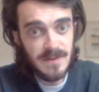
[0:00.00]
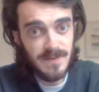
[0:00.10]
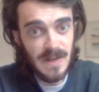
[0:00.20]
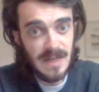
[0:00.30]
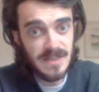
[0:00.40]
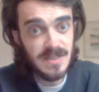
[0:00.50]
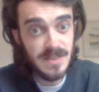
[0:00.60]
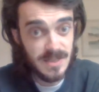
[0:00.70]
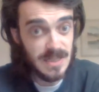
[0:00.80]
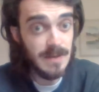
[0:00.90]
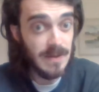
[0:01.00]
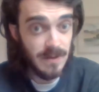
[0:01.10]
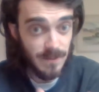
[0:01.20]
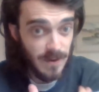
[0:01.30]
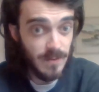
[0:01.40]
fans,
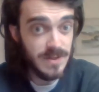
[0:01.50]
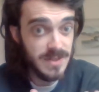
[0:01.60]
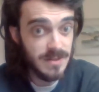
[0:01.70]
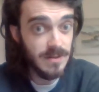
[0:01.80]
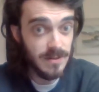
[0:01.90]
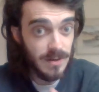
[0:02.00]
and viewers